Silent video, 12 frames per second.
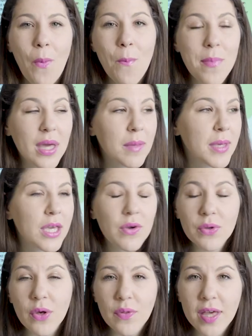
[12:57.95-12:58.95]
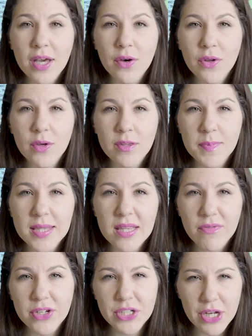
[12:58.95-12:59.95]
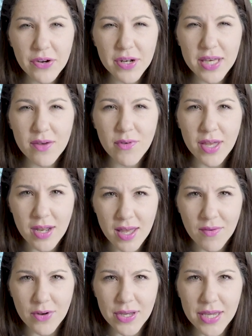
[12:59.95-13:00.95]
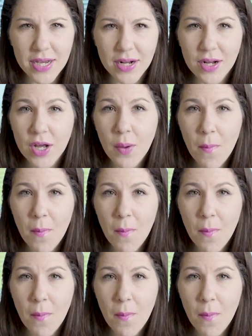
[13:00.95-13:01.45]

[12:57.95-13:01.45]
Maybe you know they go to a specific charity event every year.